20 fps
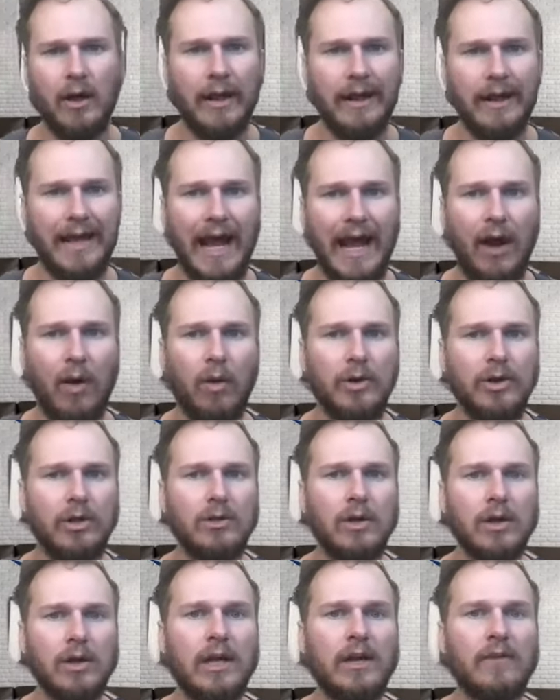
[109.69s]
like how are you
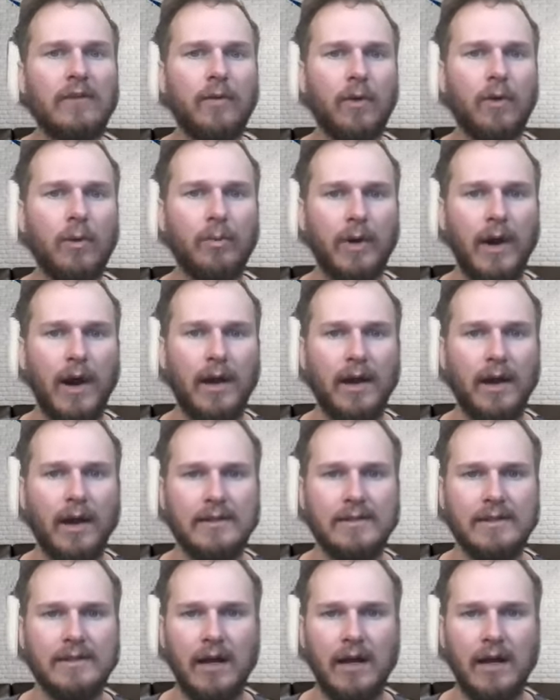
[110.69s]
looking for products?